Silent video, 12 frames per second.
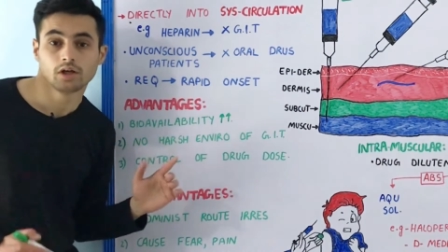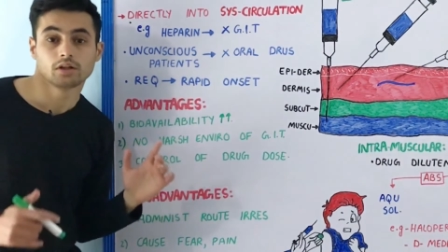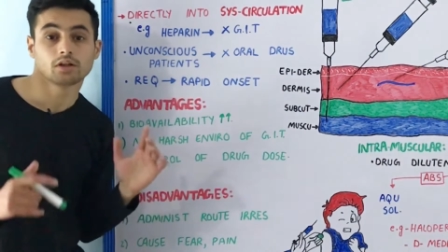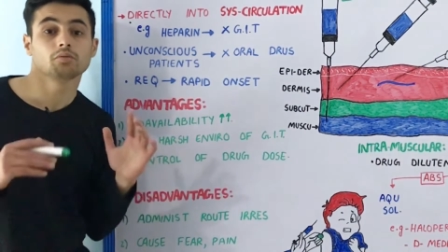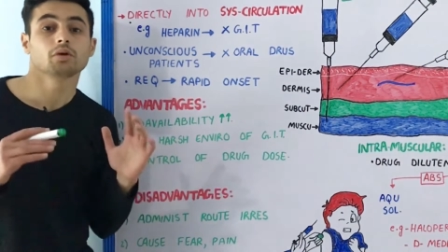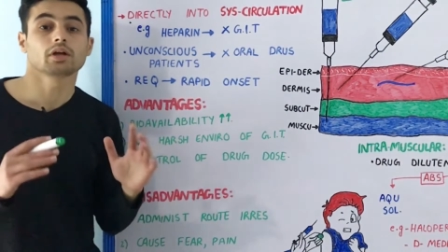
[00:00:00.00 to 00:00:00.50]

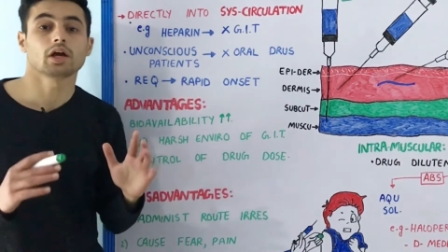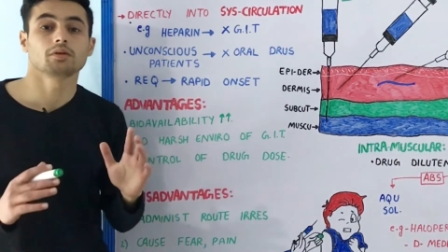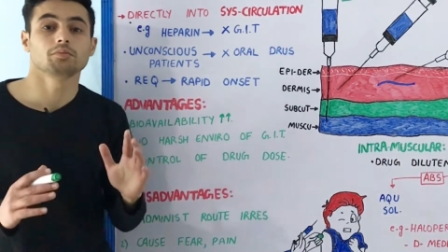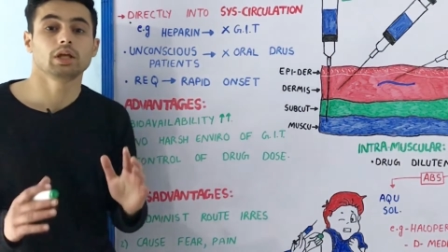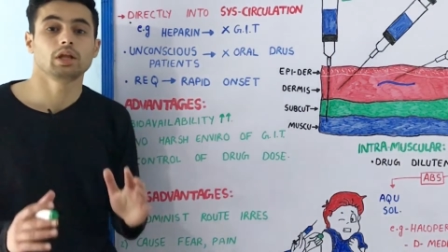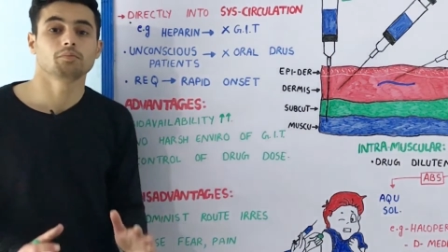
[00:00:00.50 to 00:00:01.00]
Now what I
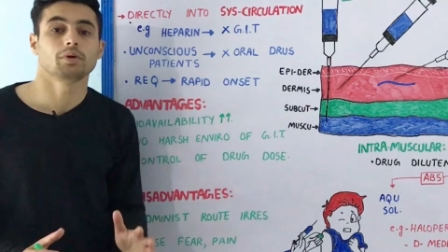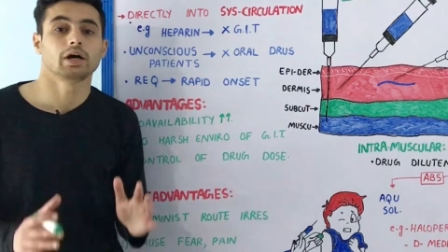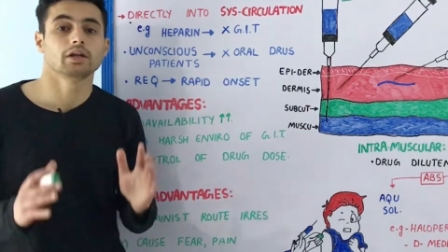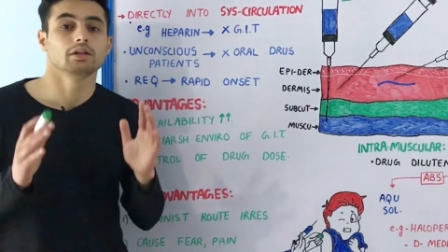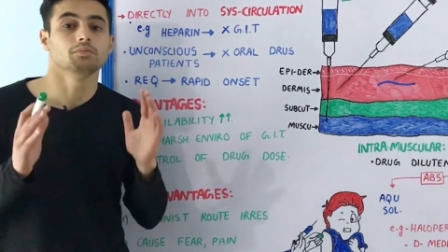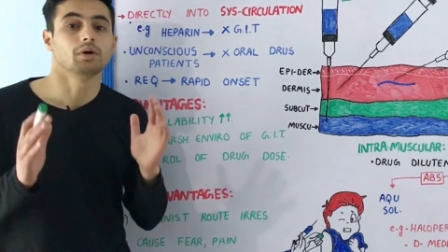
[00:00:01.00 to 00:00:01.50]
mean
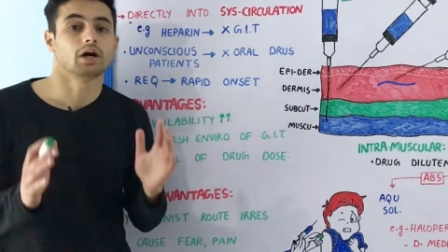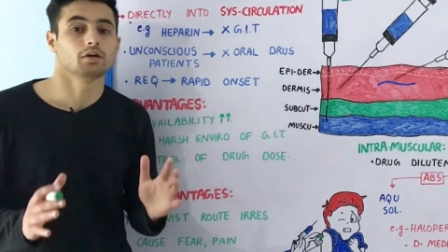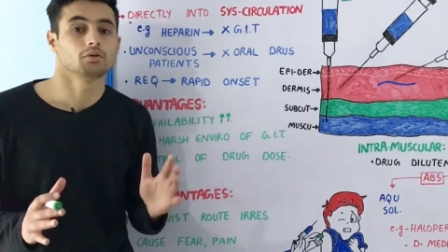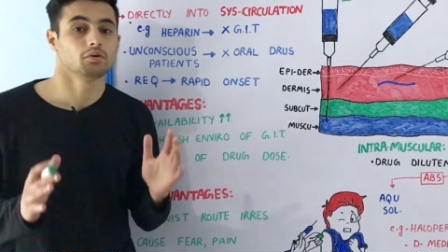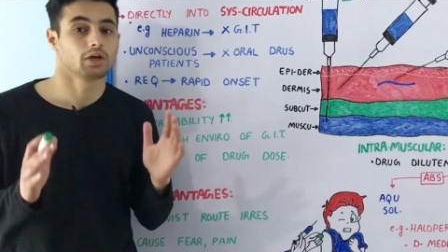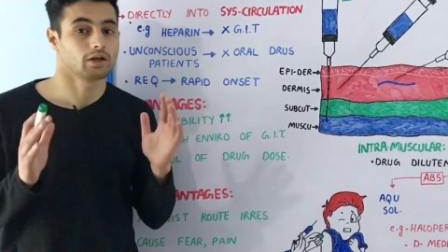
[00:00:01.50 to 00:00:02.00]
by the
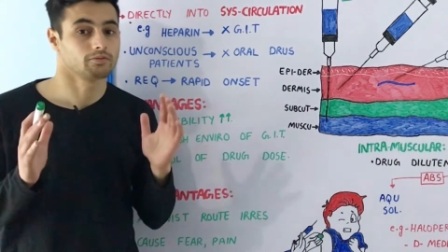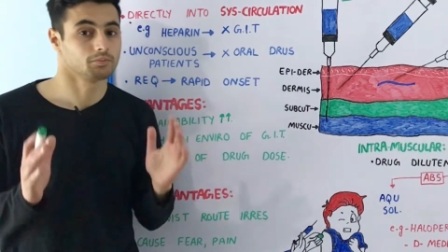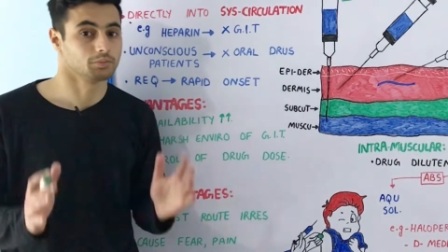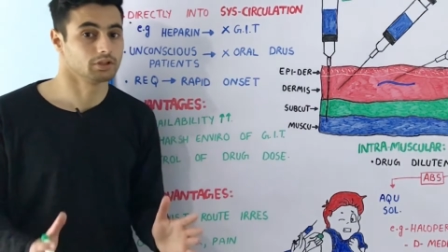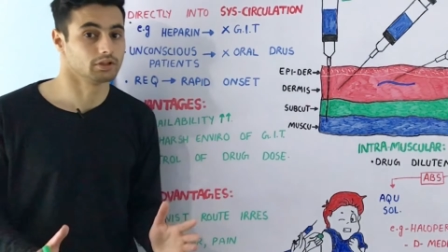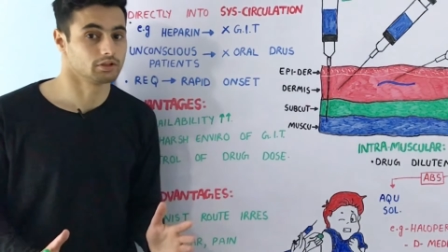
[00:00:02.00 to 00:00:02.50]

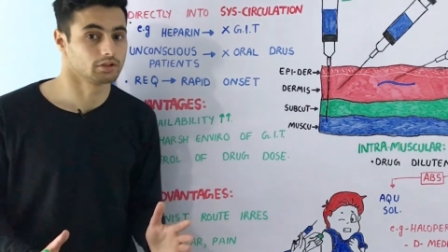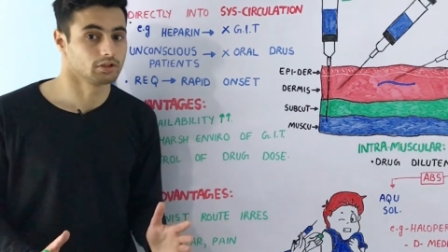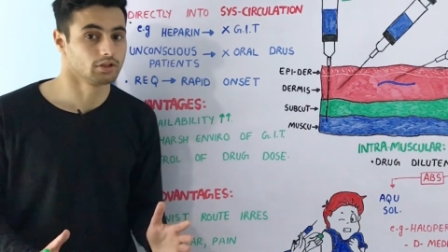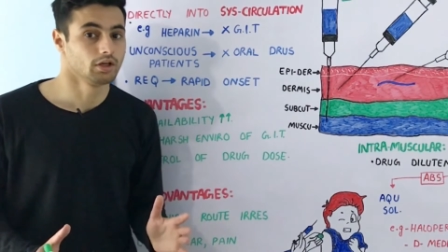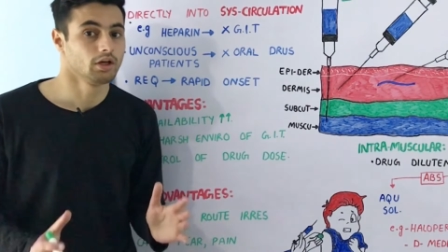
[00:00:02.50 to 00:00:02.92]
bioavailability?